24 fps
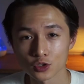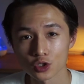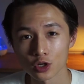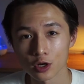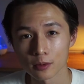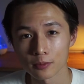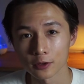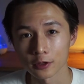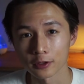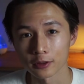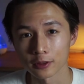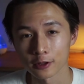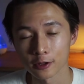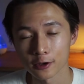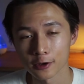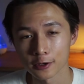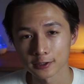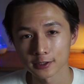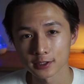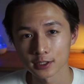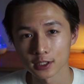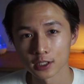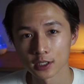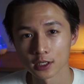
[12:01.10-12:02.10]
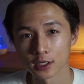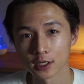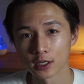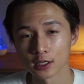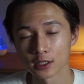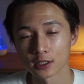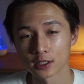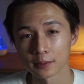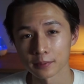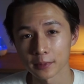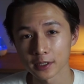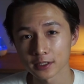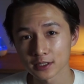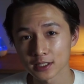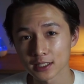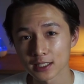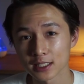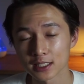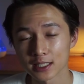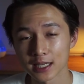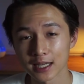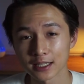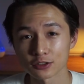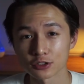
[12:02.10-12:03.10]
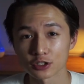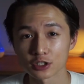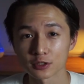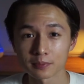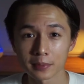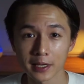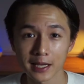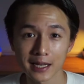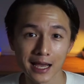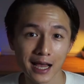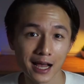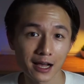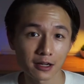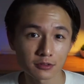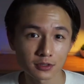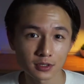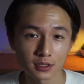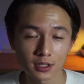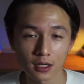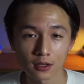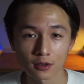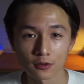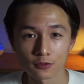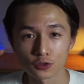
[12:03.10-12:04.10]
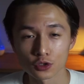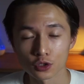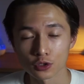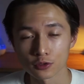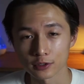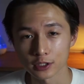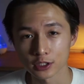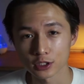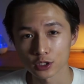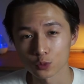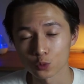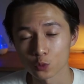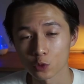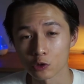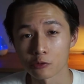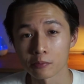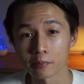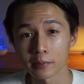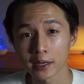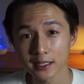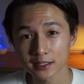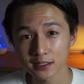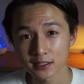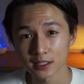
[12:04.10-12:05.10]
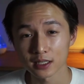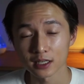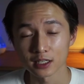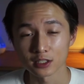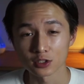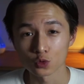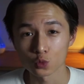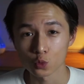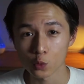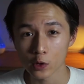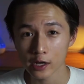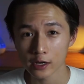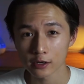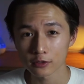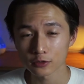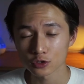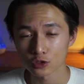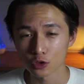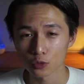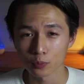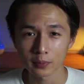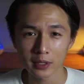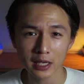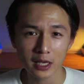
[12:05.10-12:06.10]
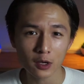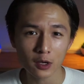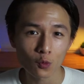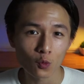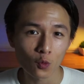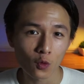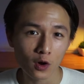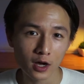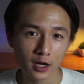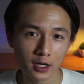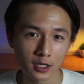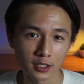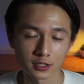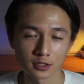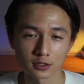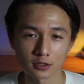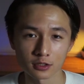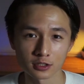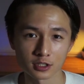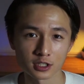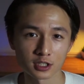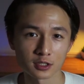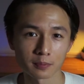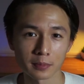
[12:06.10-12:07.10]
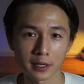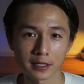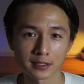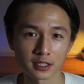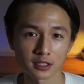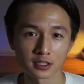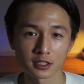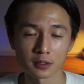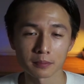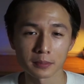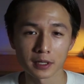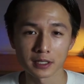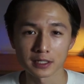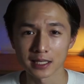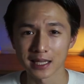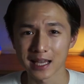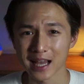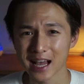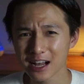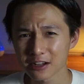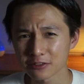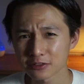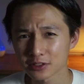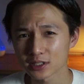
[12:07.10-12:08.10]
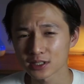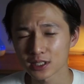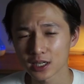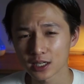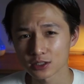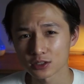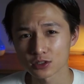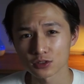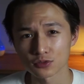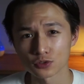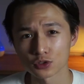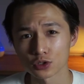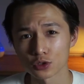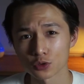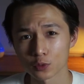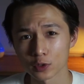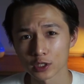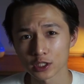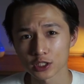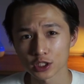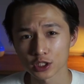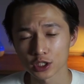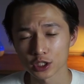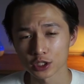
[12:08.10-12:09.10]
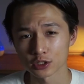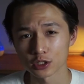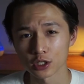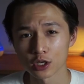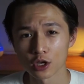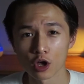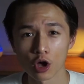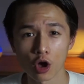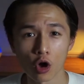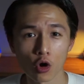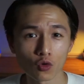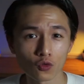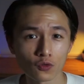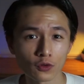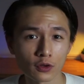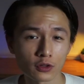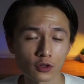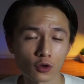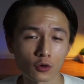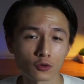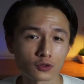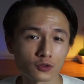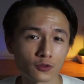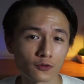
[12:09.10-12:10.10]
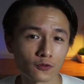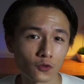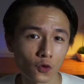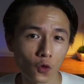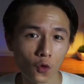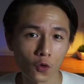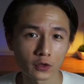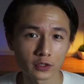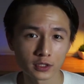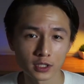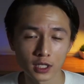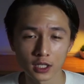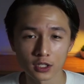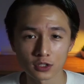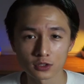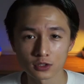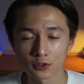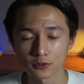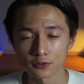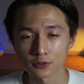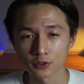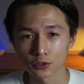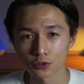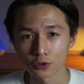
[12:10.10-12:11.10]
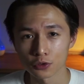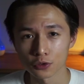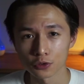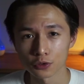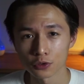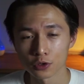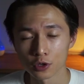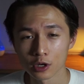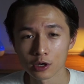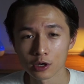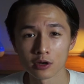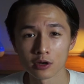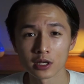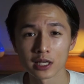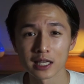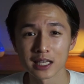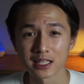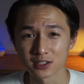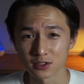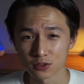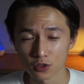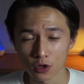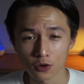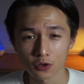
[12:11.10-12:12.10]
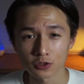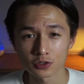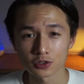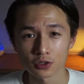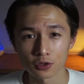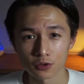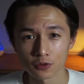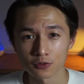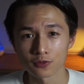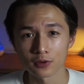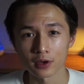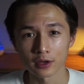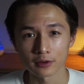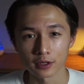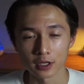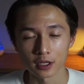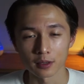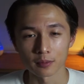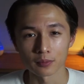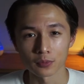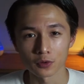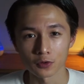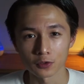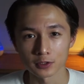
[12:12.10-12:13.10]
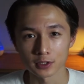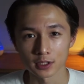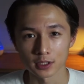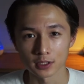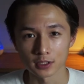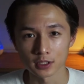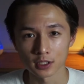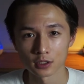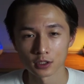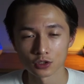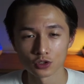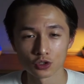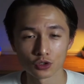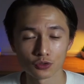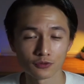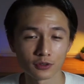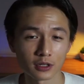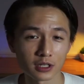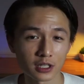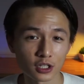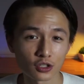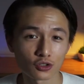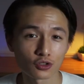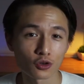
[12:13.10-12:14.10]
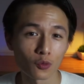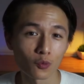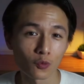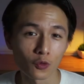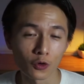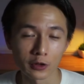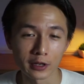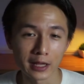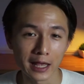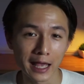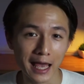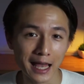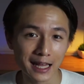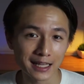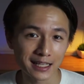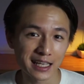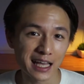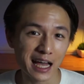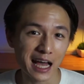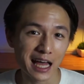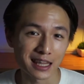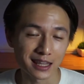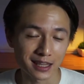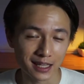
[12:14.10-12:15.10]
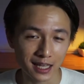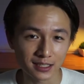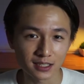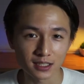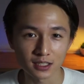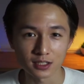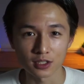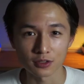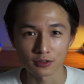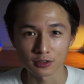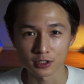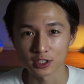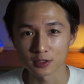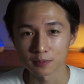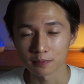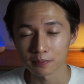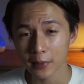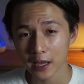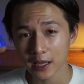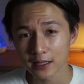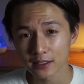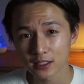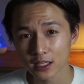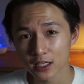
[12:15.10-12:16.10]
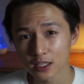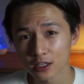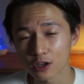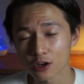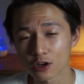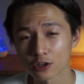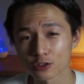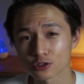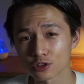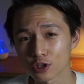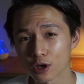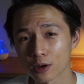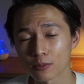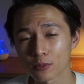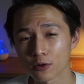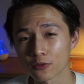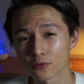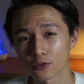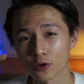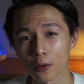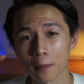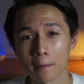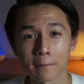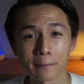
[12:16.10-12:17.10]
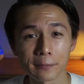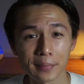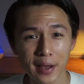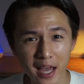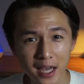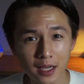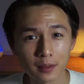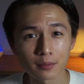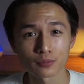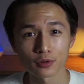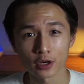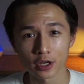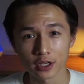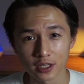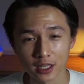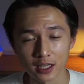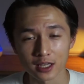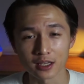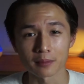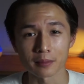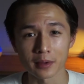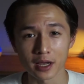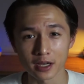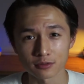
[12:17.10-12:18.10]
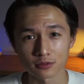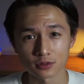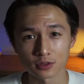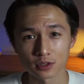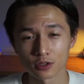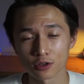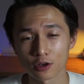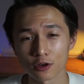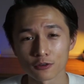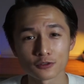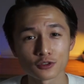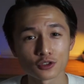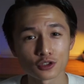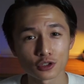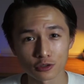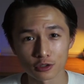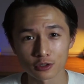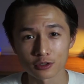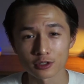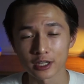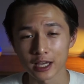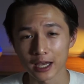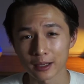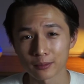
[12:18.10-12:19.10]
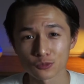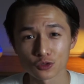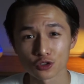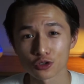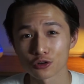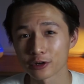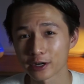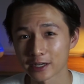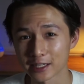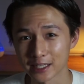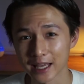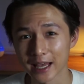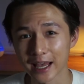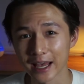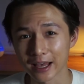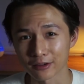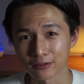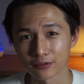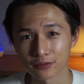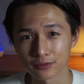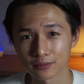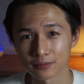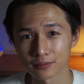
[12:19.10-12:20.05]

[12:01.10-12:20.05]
job or not, the money that you spend outside of tuition will matter as well, so being wise on spending the money outside of tuition over those four years of school is also very important. You really don't want any unnecessary spending on top of your back-breaking amount of student debt you already have.